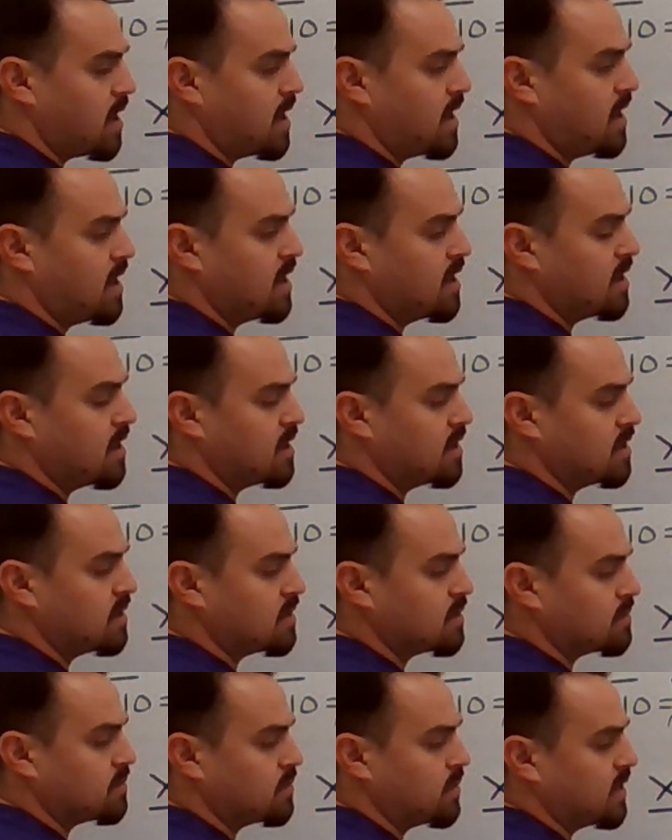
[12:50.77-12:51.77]

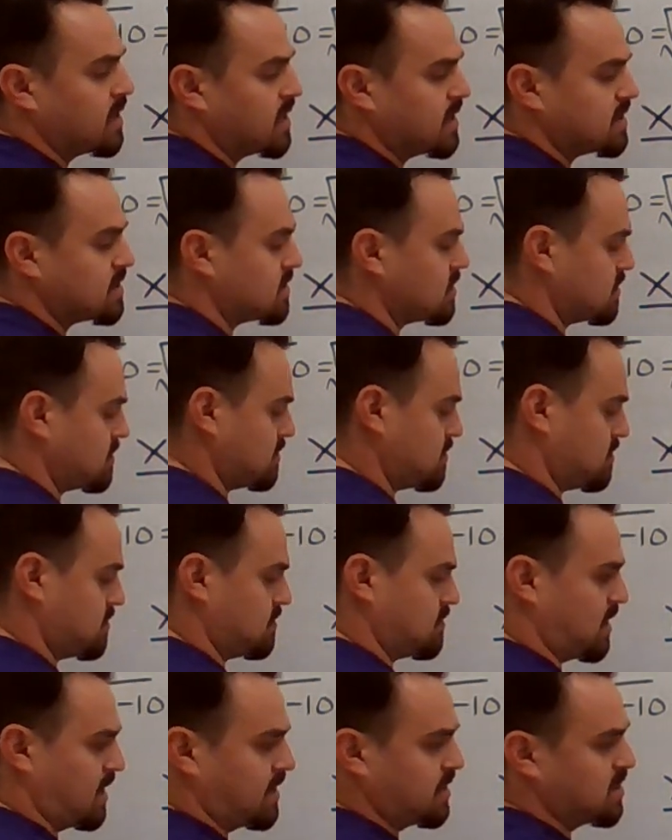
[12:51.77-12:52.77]
And, well, I guess
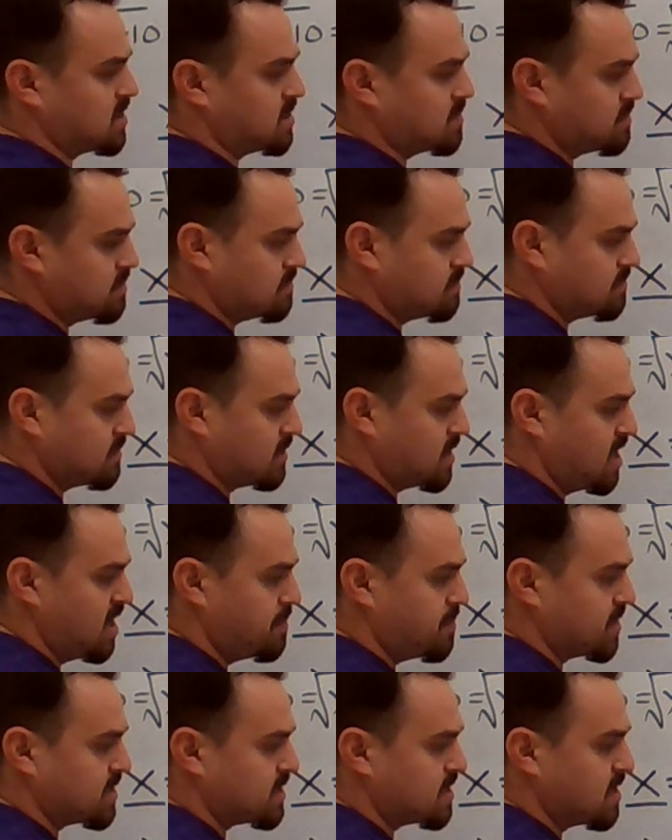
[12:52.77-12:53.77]
I could just
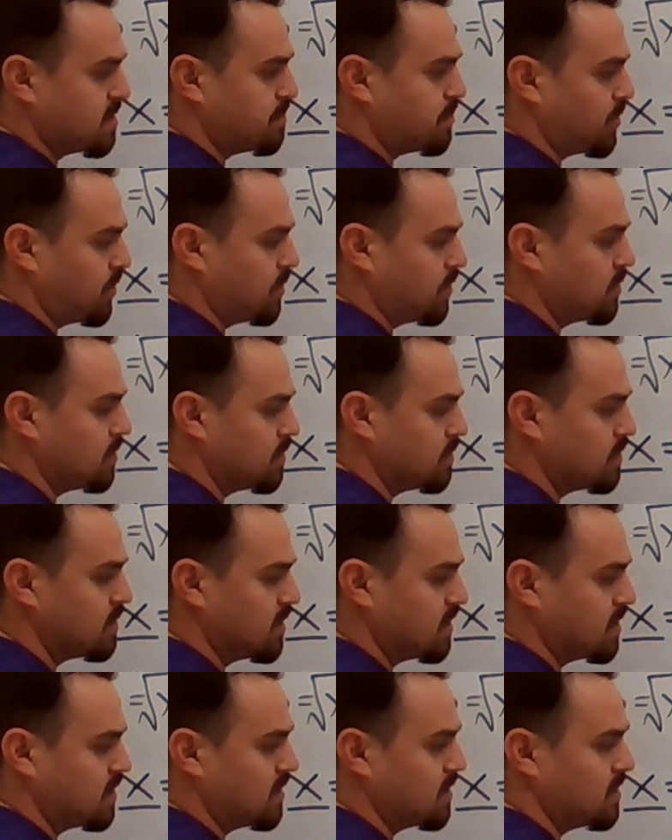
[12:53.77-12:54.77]
keep it simple.
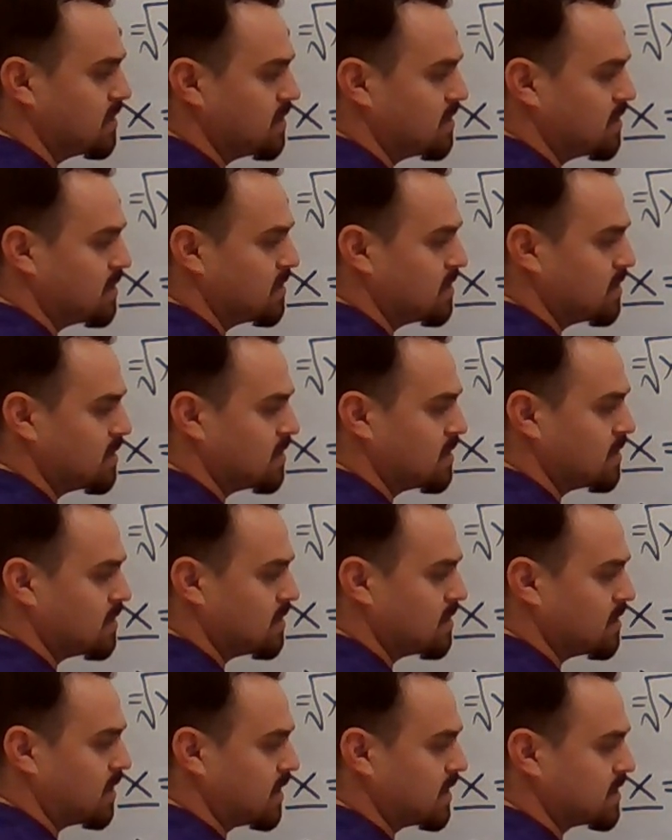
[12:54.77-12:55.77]
I
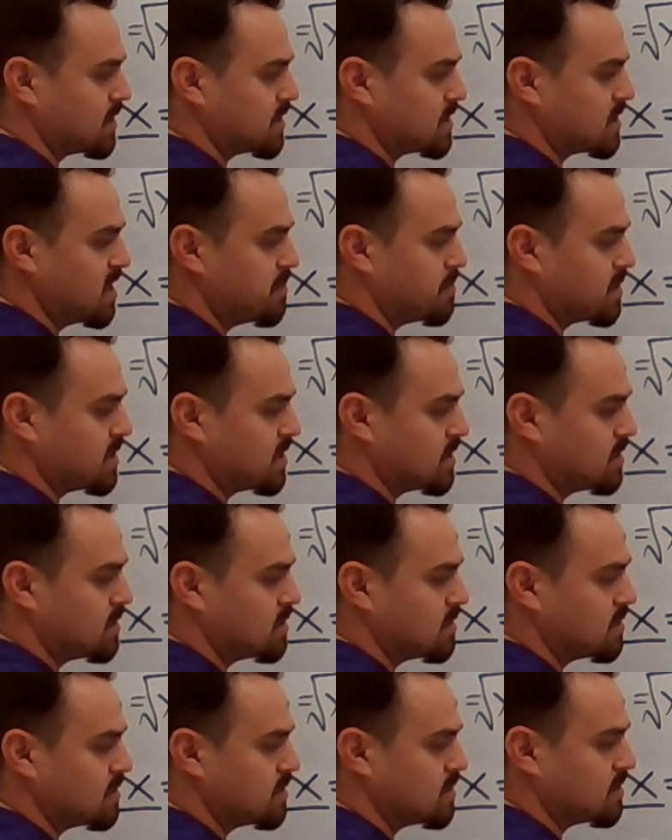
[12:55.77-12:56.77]
could just keep it
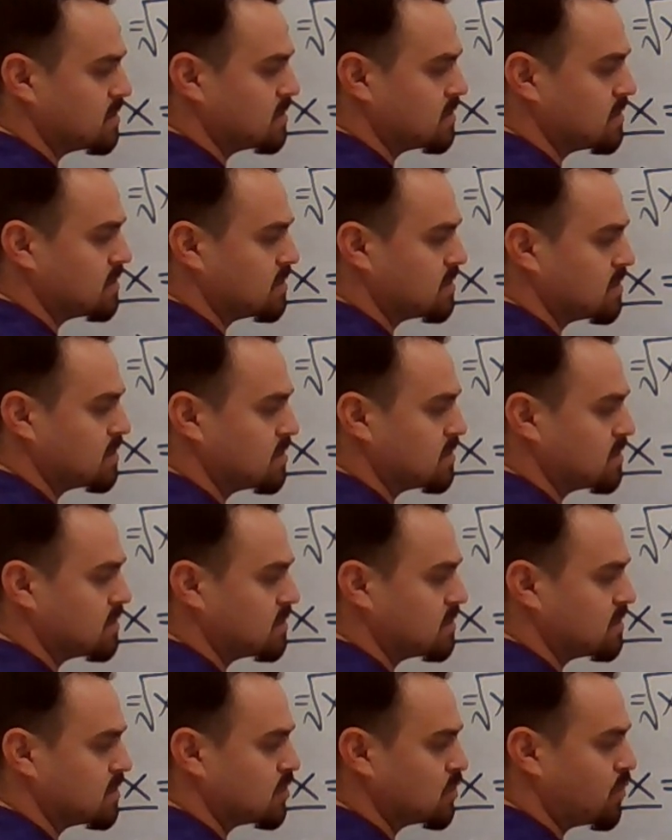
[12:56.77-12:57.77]

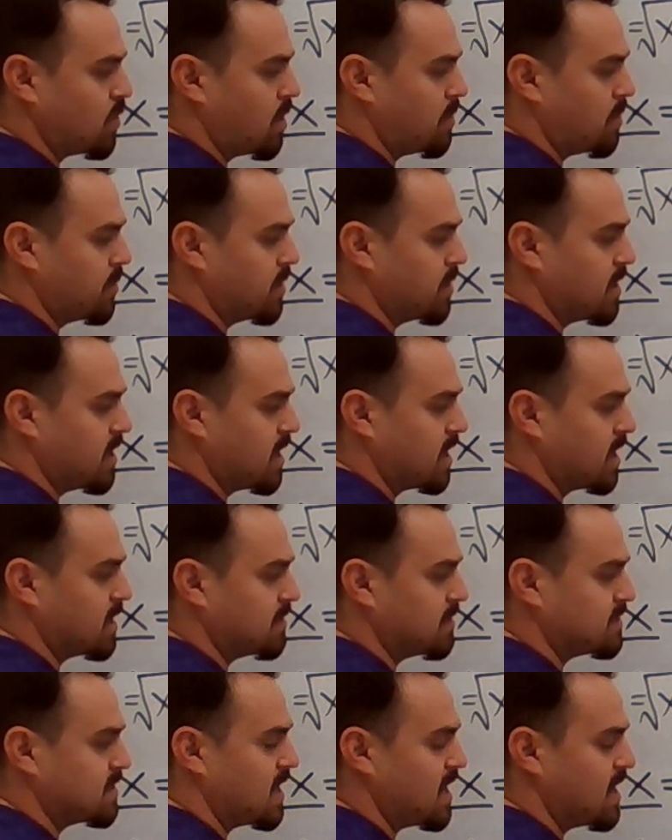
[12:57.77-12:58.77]
square root of
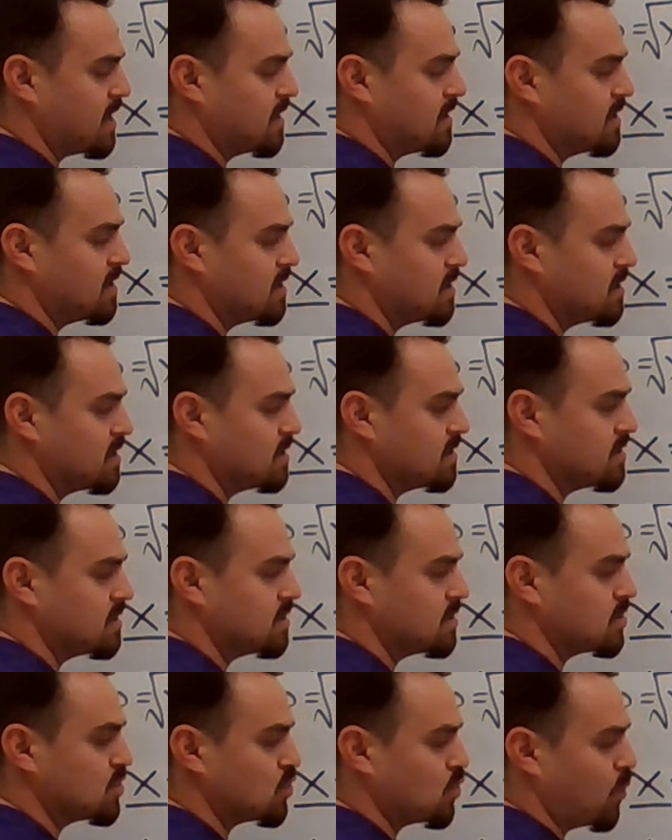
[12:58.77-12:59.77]
negative 10
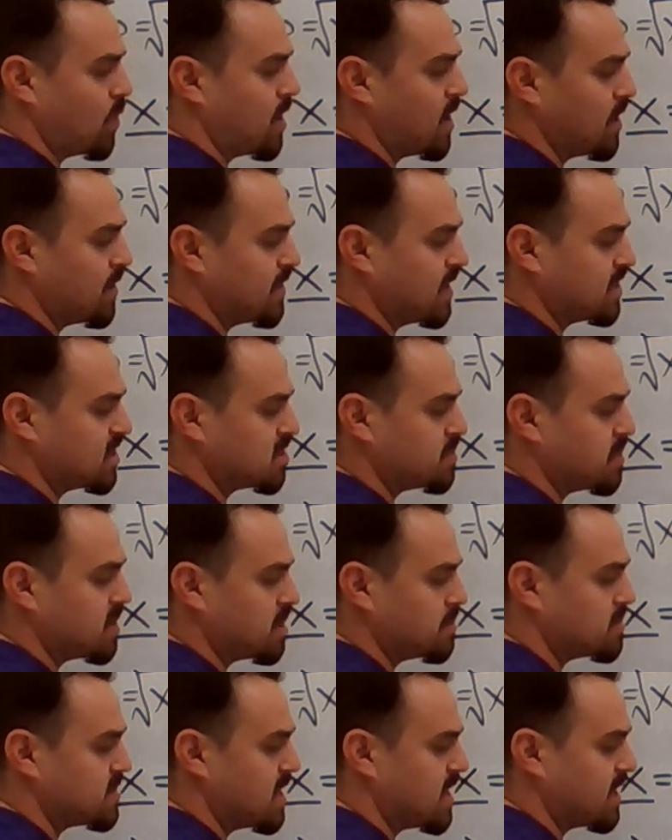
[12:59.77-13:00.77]
squared. That just
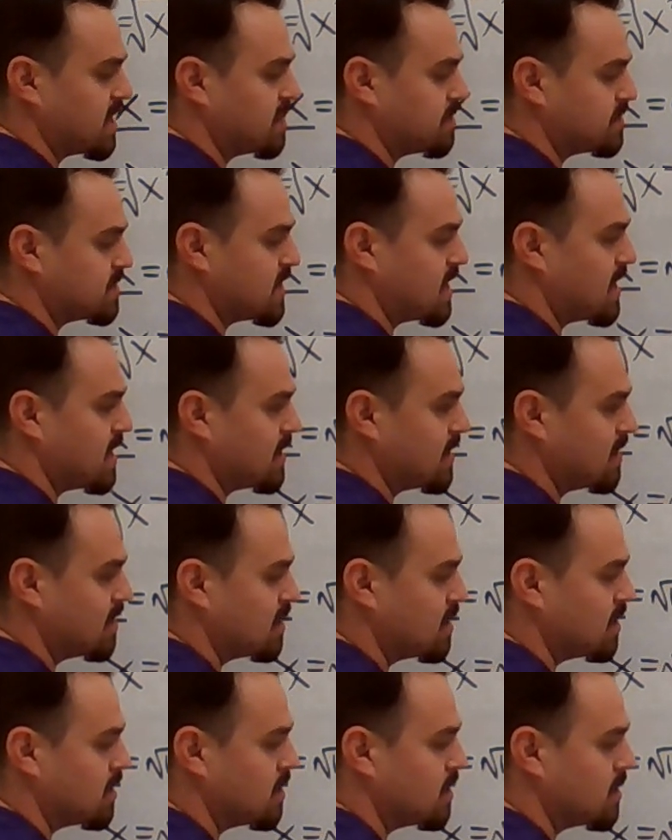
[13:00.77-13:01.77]
becomes negative
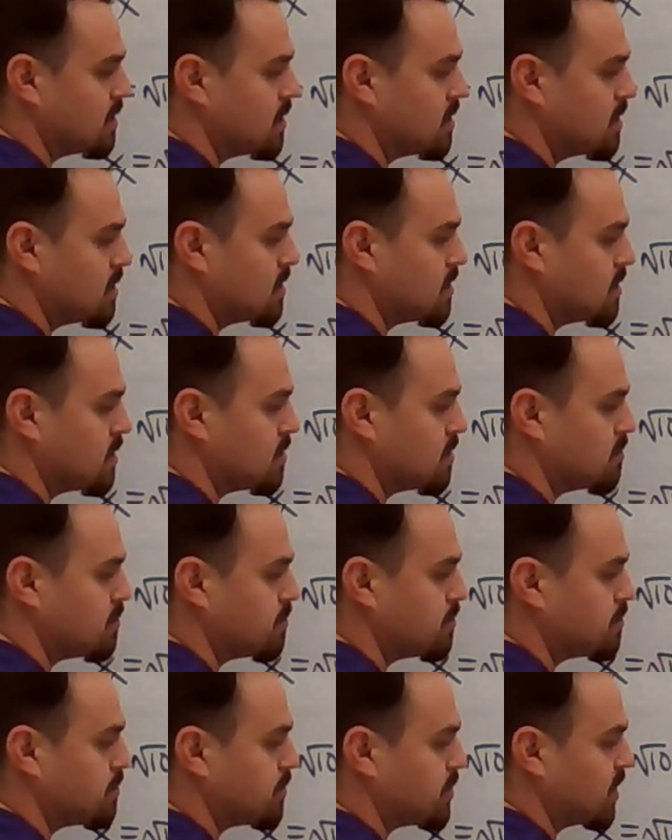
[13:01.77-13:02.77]
10
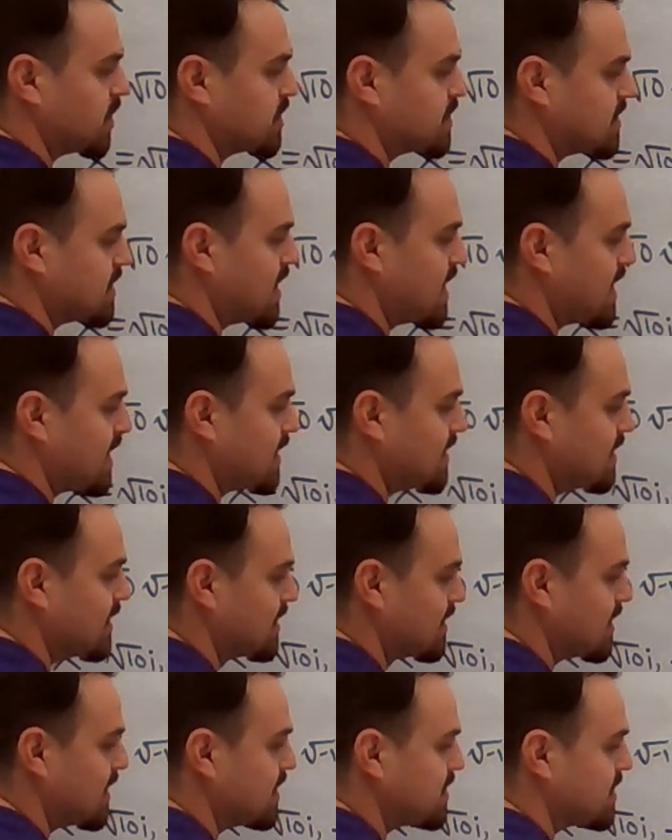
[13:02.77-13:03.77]
plus
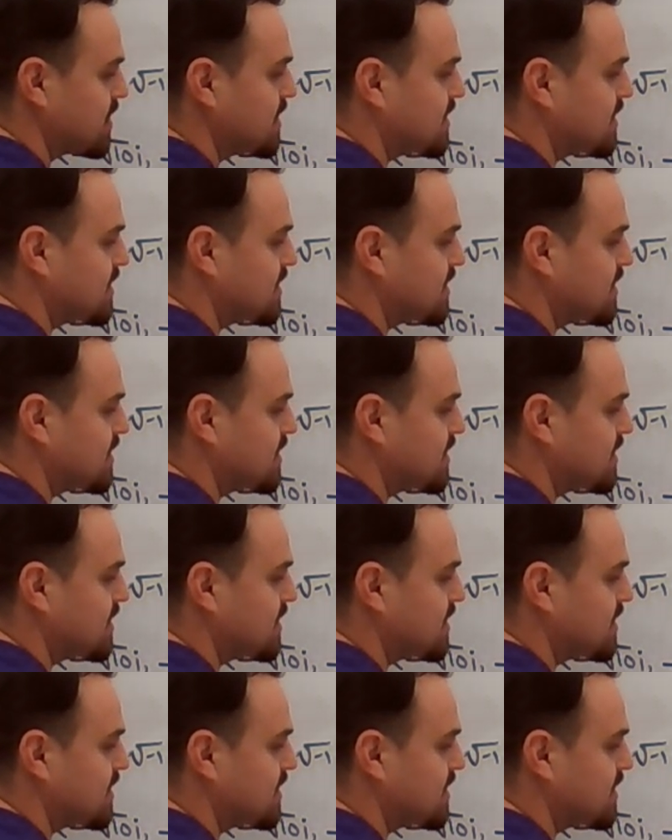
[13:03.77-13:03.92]
10 is